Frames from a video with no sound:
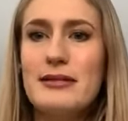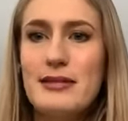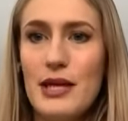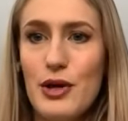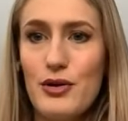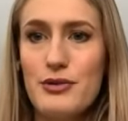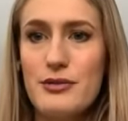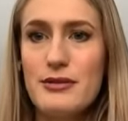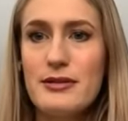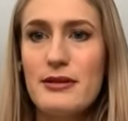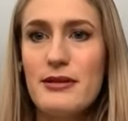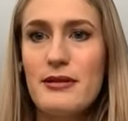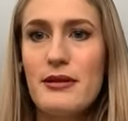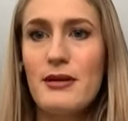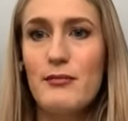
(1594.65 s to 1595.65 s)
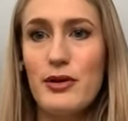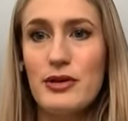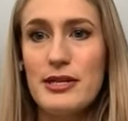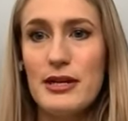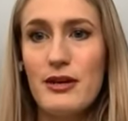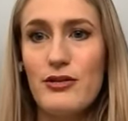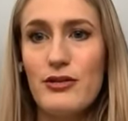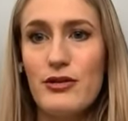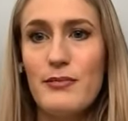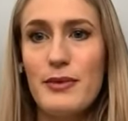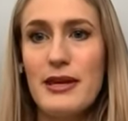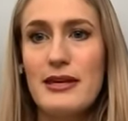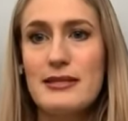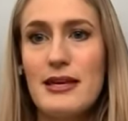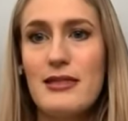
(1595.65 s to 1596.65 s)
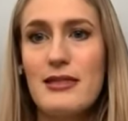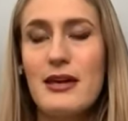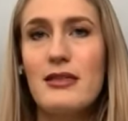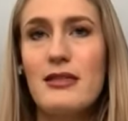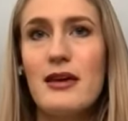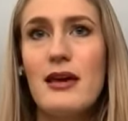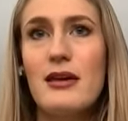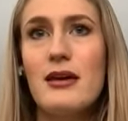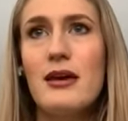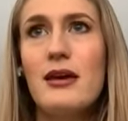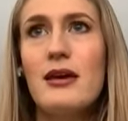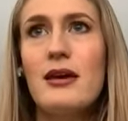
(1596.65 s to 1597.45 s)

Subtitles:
singers in particular because I think that